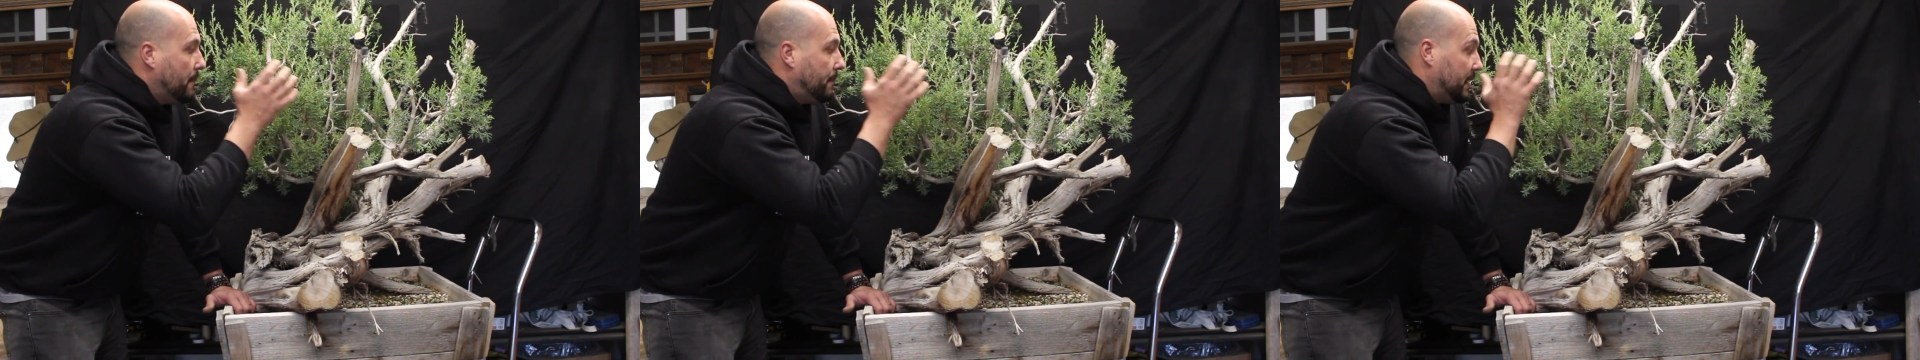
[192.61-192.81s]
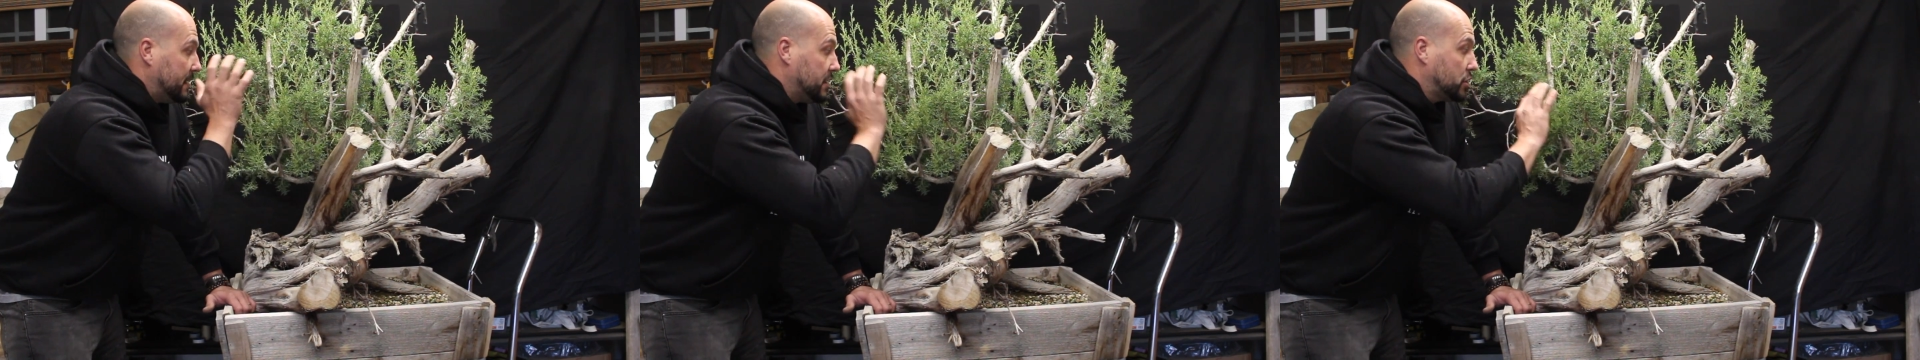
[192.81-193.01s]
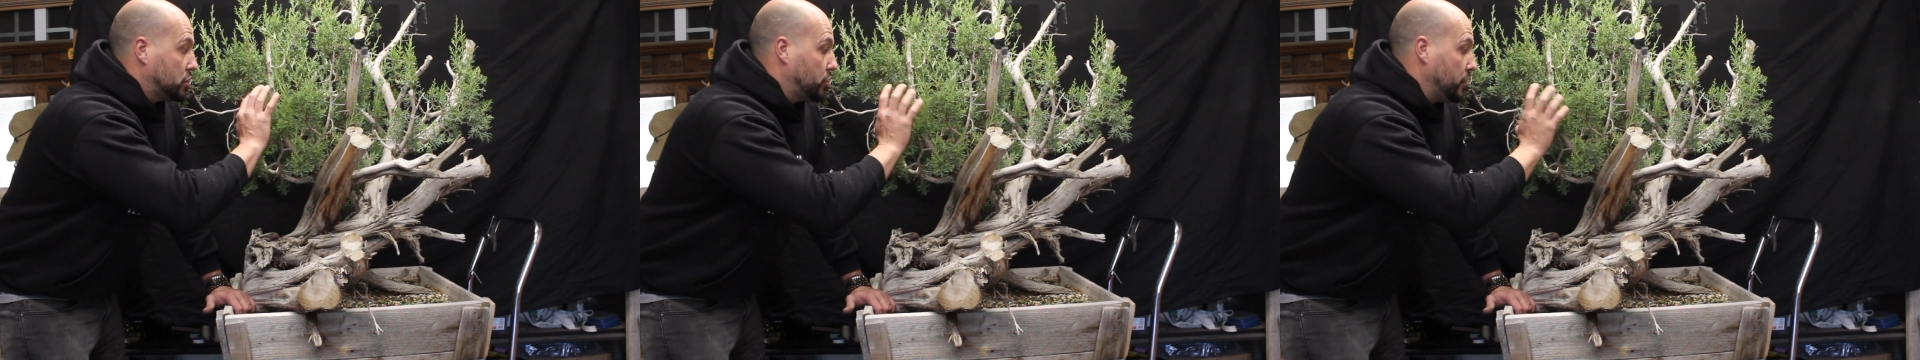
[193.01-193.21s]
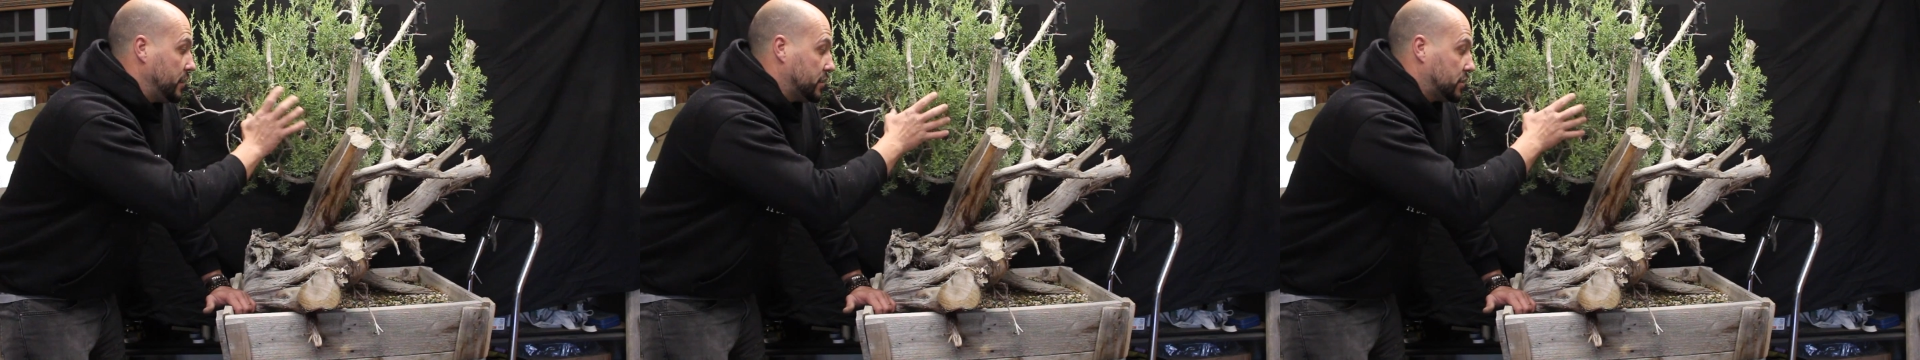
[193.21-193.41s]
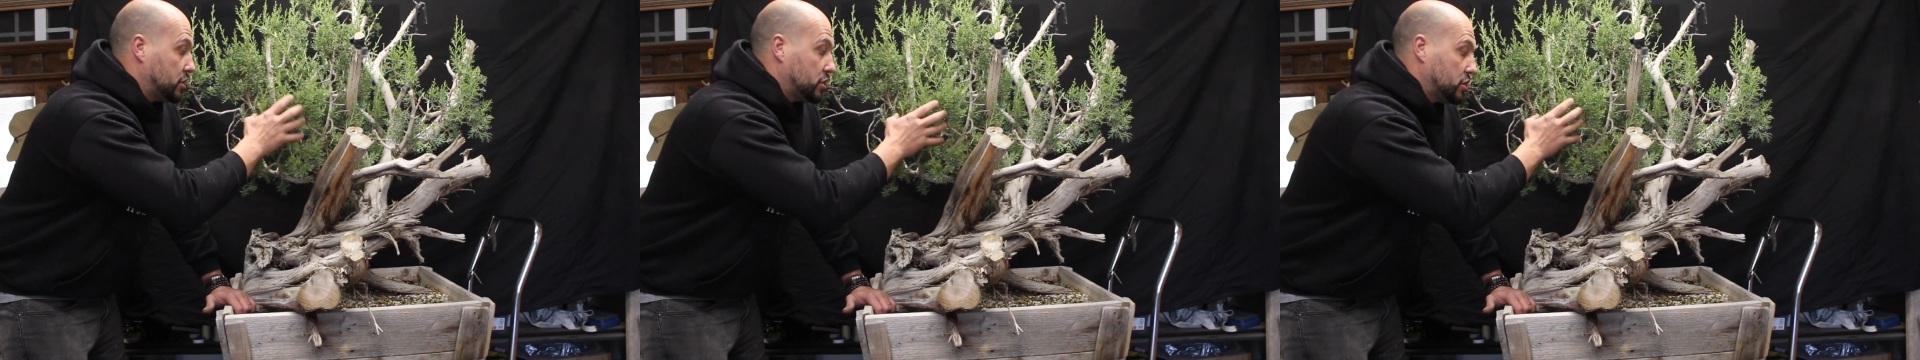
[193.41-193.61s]
But the
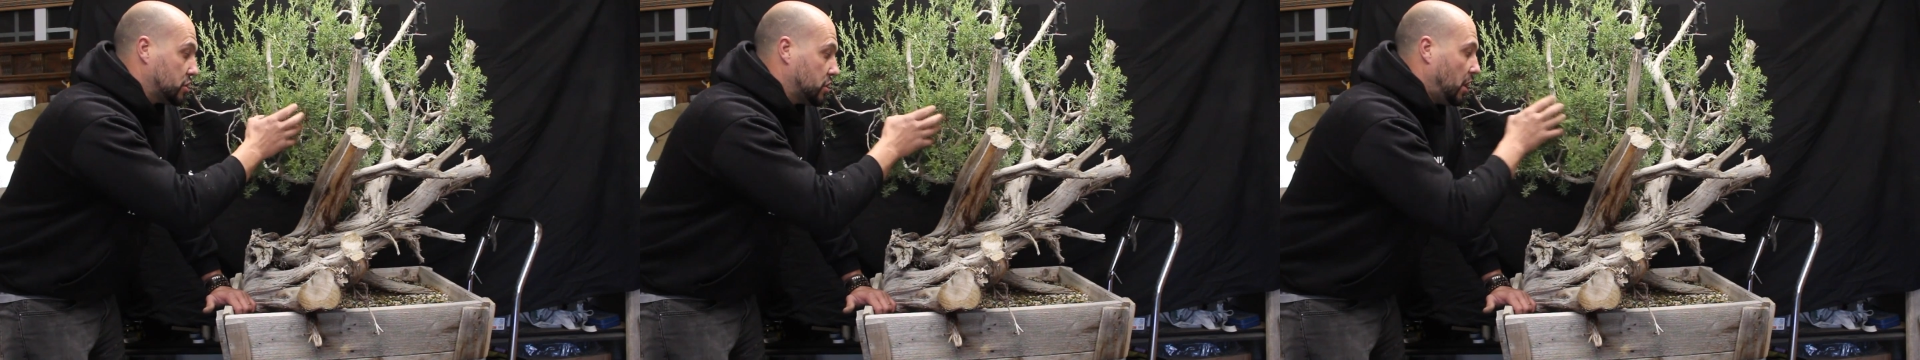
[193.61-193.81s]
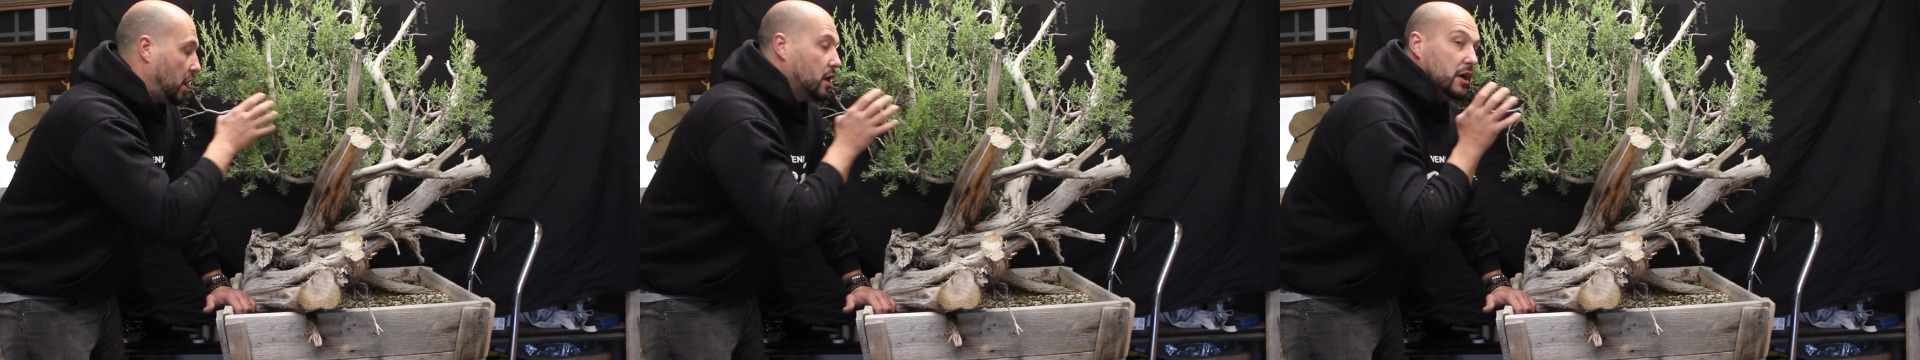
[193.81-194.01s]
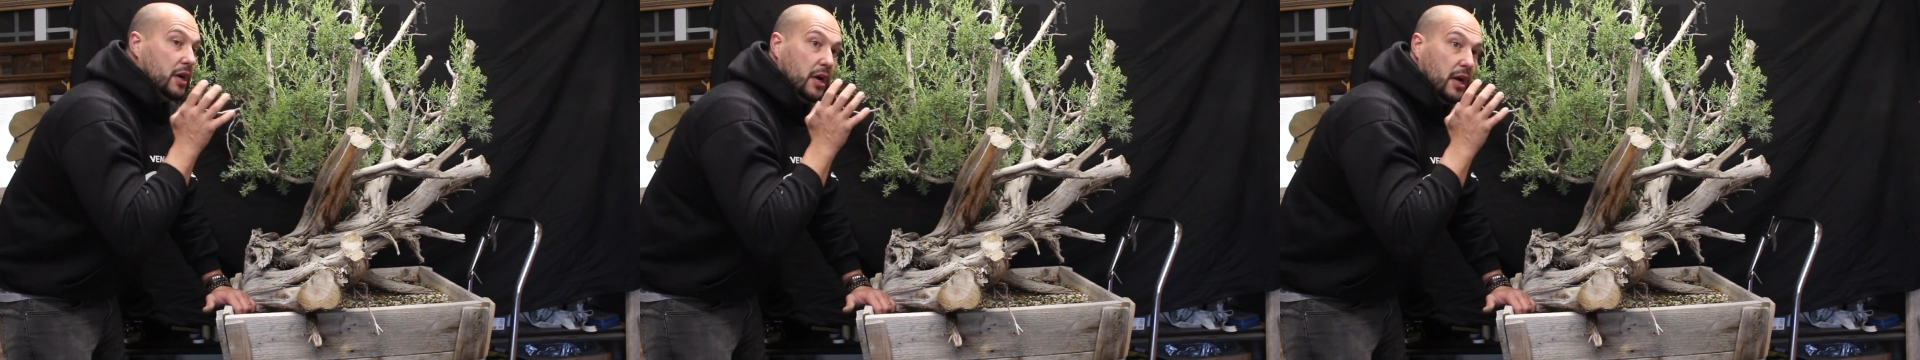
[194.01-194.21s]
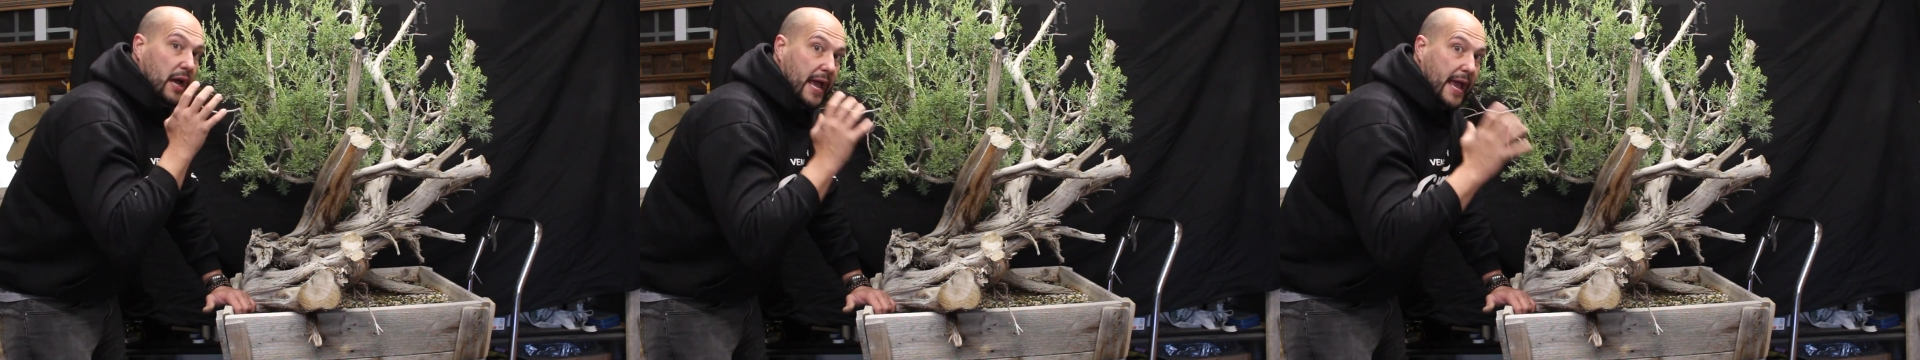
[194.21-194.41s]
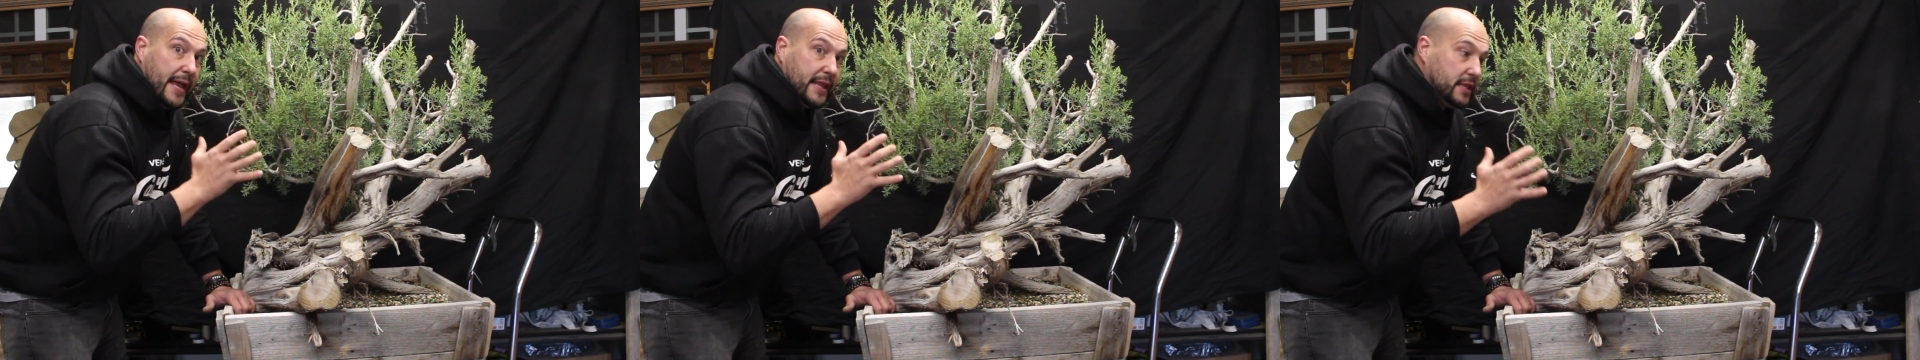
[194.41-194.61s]
tree is strong,
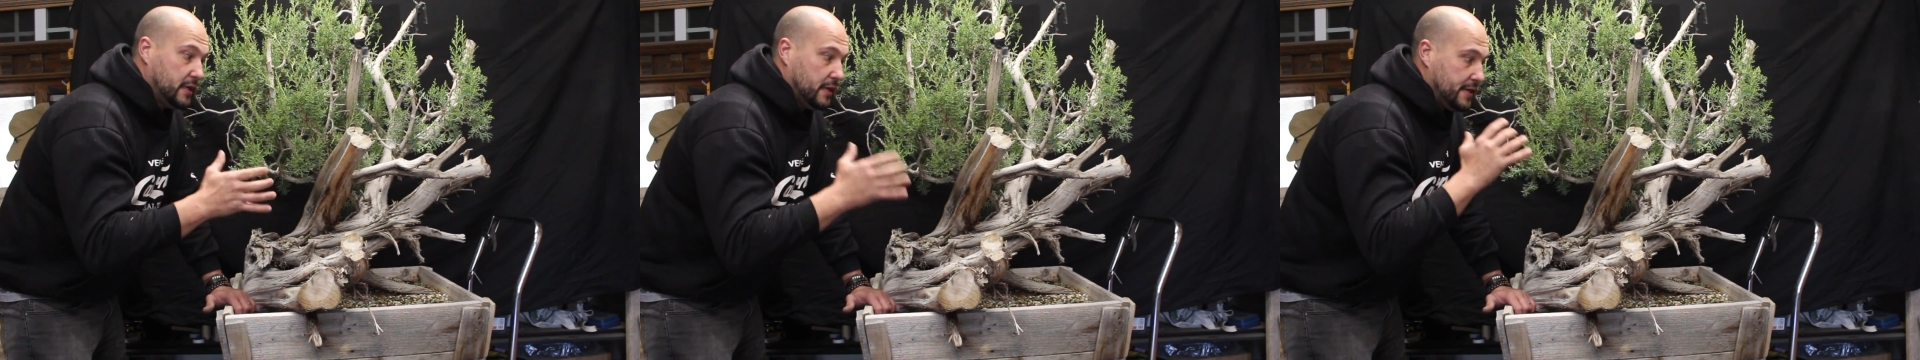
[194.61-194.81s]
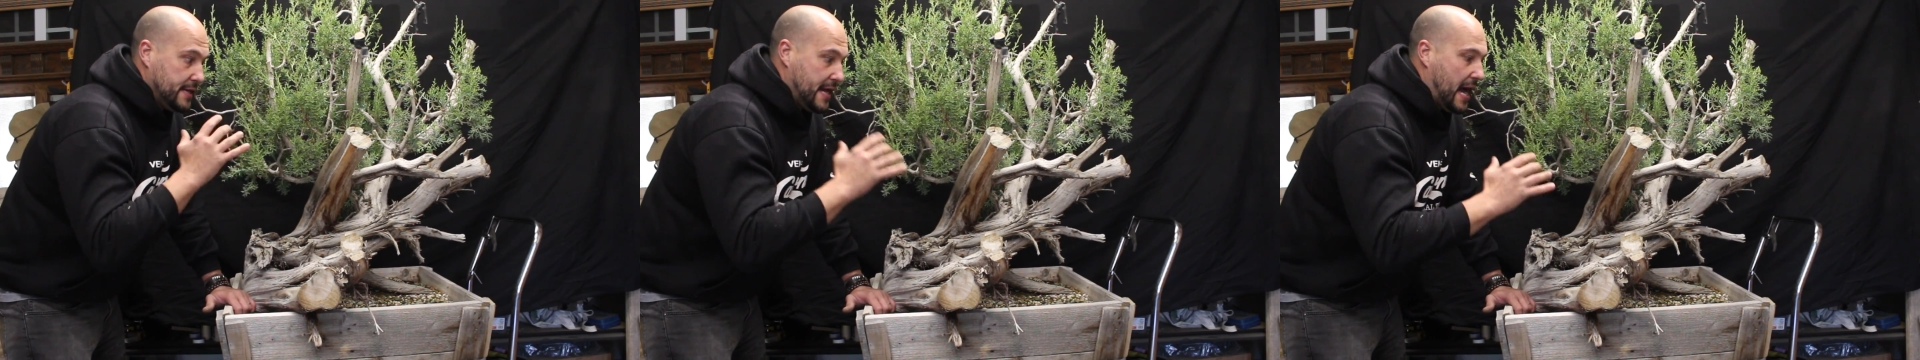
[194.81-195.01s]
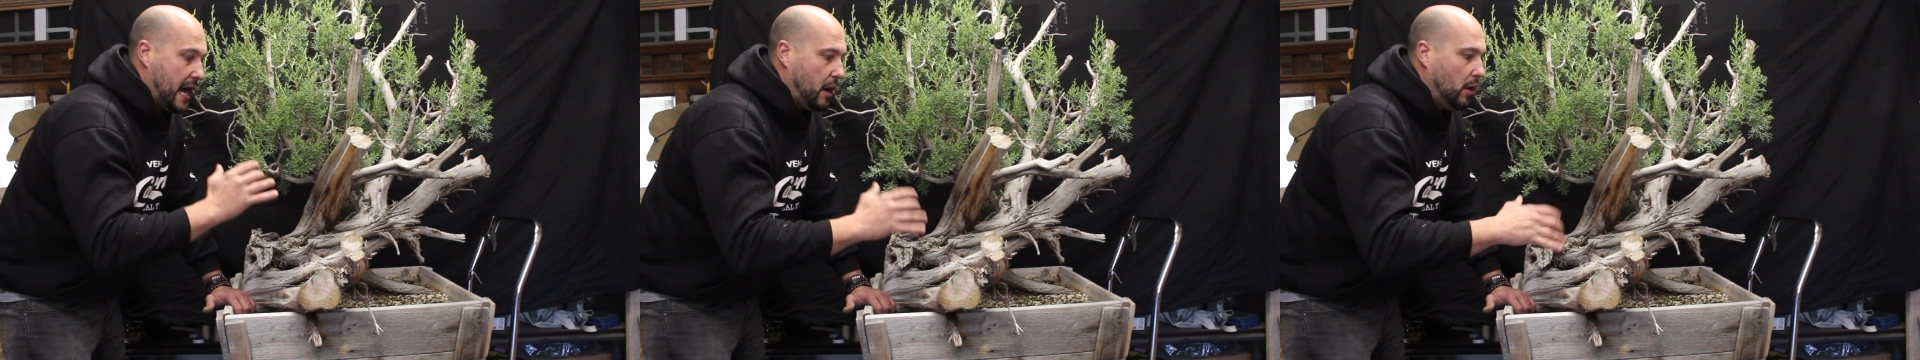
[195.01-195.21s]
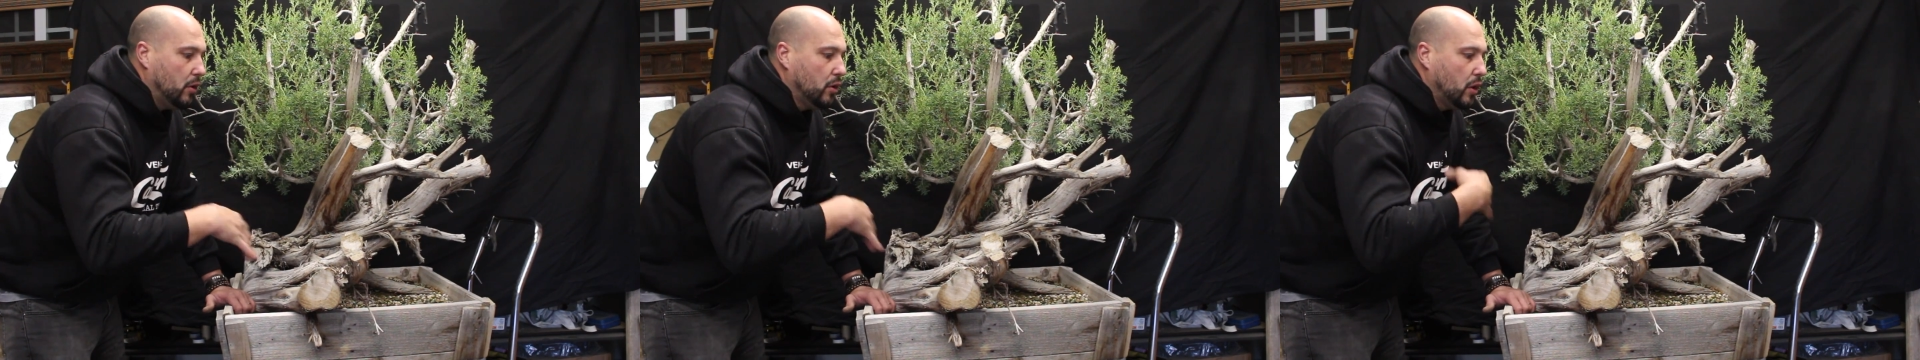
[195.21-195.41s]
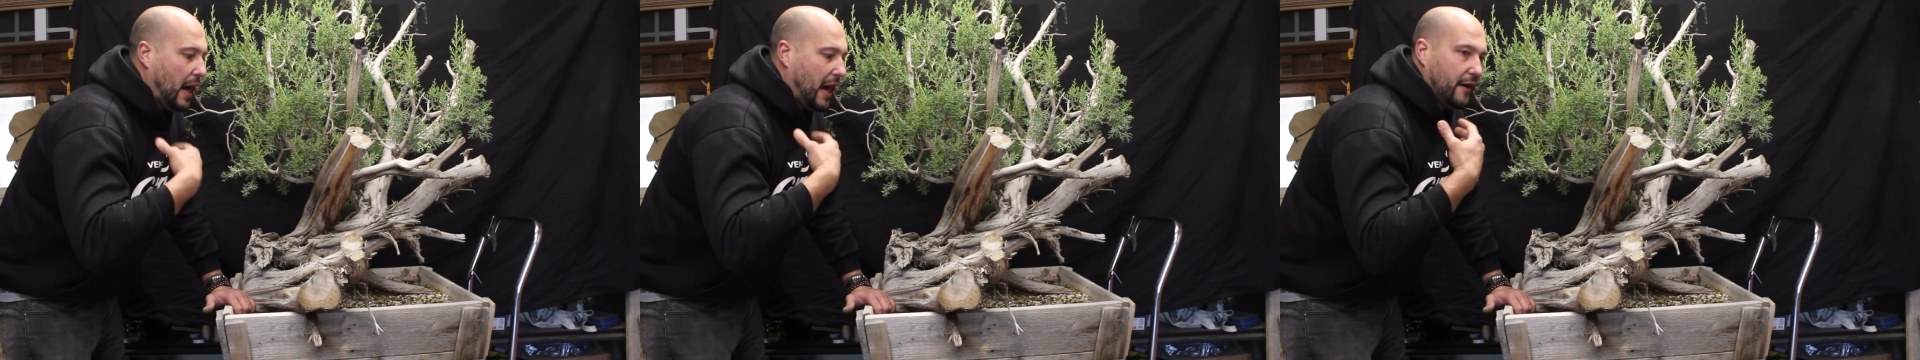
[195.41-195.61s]
and now,